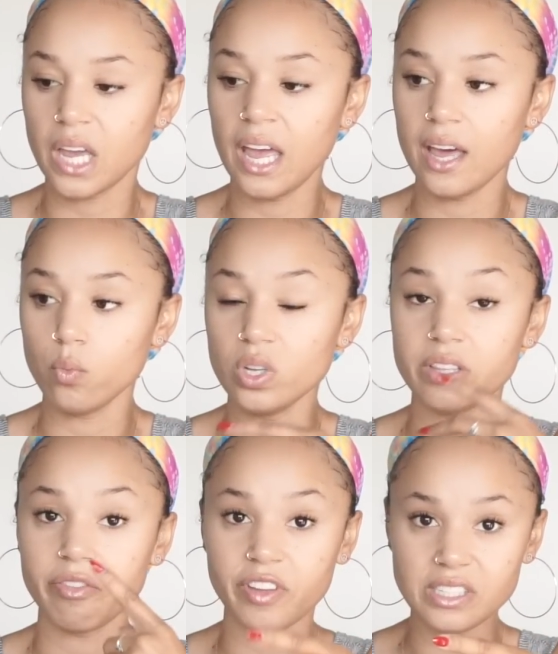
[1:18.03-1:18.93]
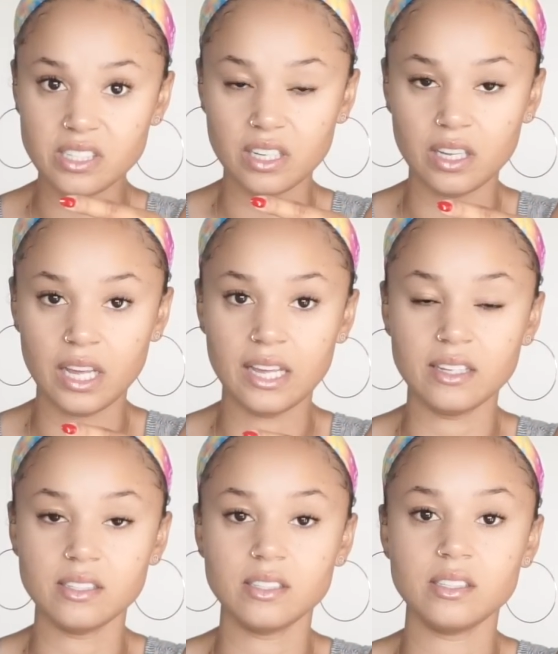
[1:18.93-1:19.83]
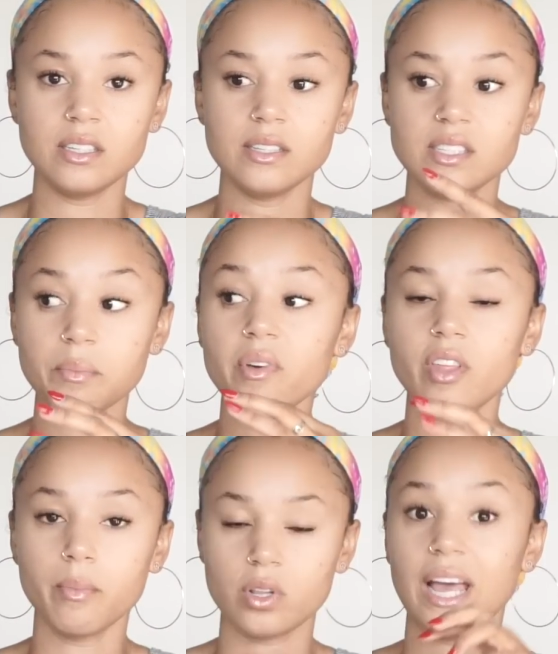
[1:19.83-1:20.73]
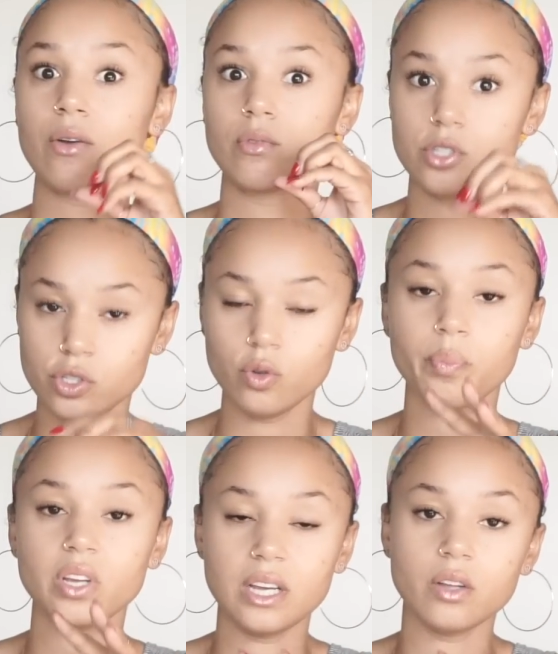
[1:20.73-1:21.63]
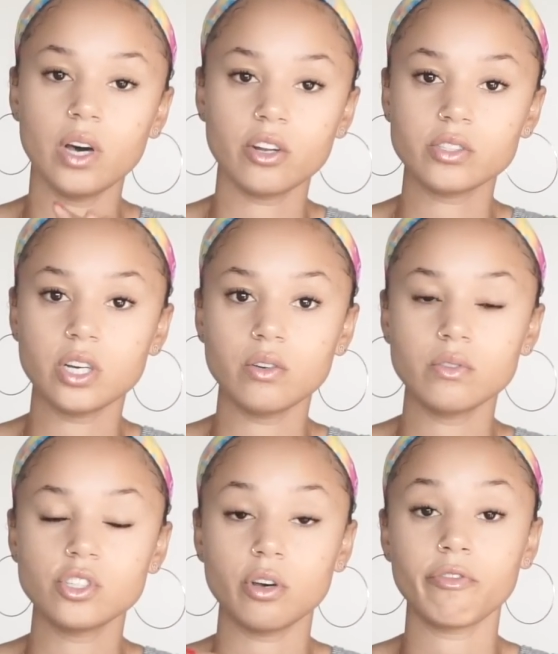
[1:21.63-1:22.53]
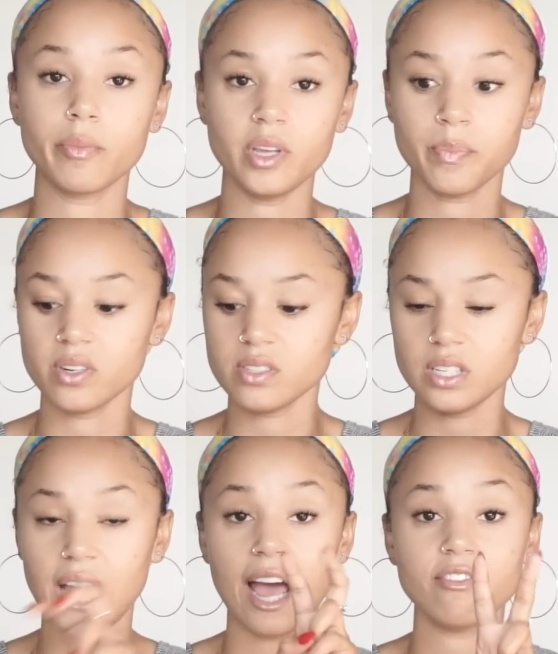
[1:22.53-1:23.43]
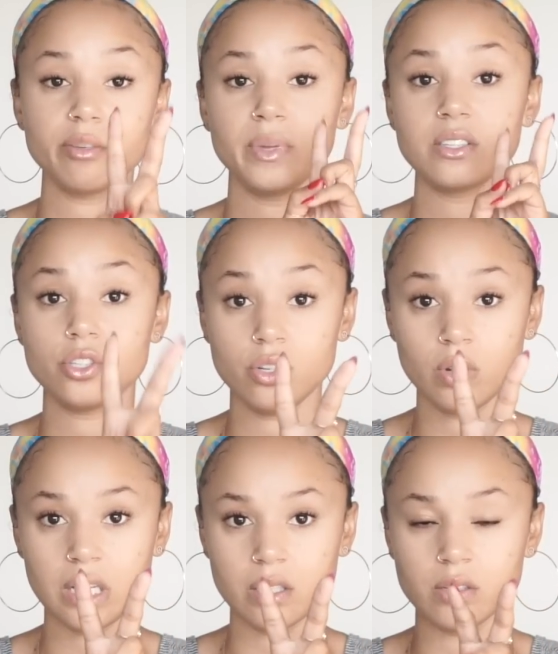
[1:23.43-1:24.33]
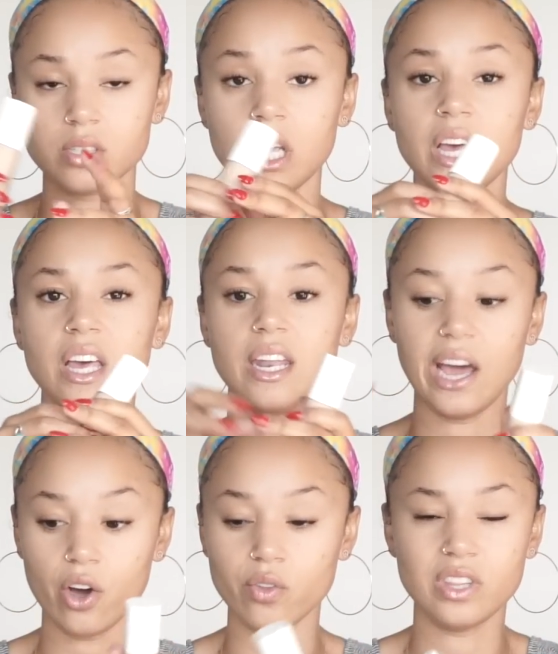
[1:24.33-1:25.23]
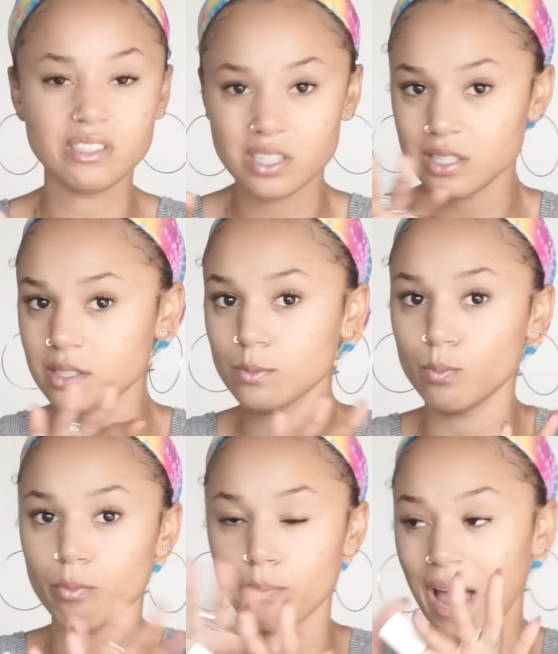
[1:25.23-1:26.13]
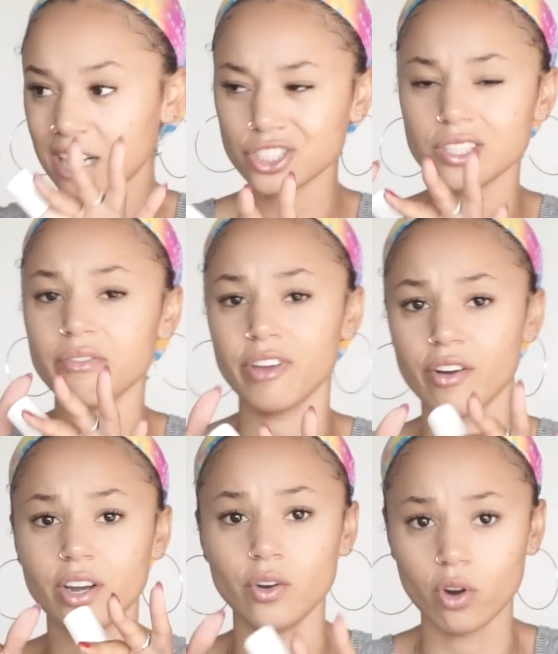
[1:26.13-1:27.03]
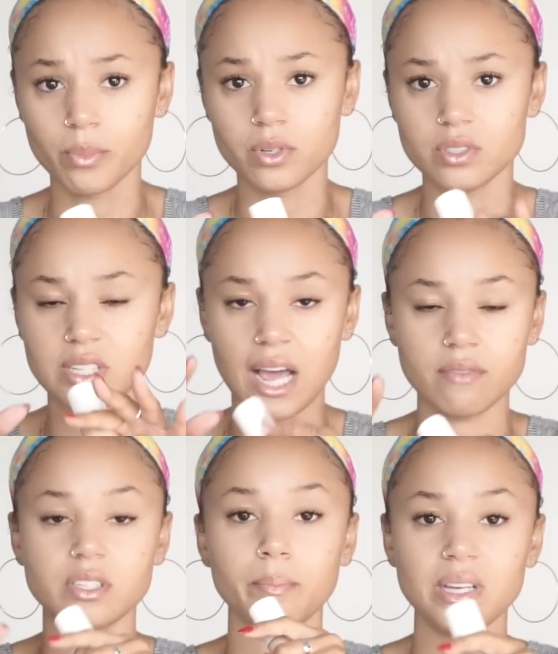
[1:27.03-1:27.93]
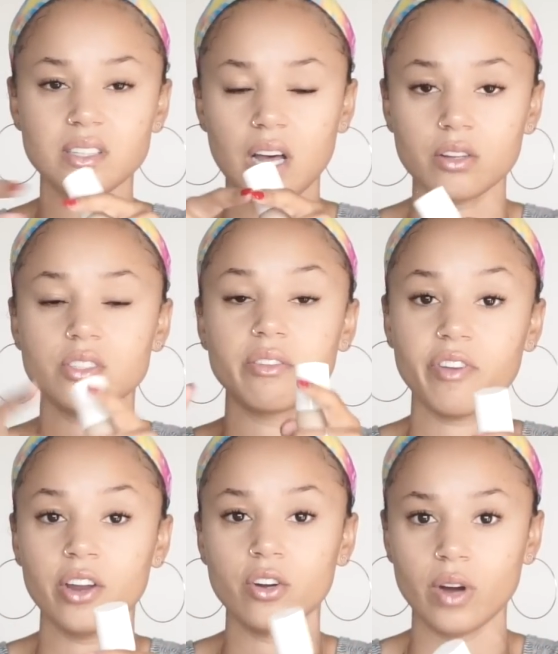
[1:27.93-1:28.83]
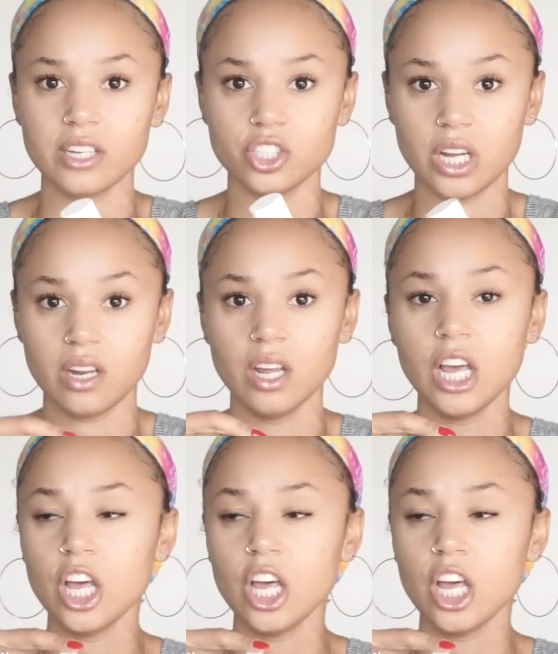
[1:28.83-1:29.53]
And with the Fenty is some of them are like super yellow undertones. So for me personally, I have to mix two colors. Now this is actually very normal to have to mix colors to find your right shade.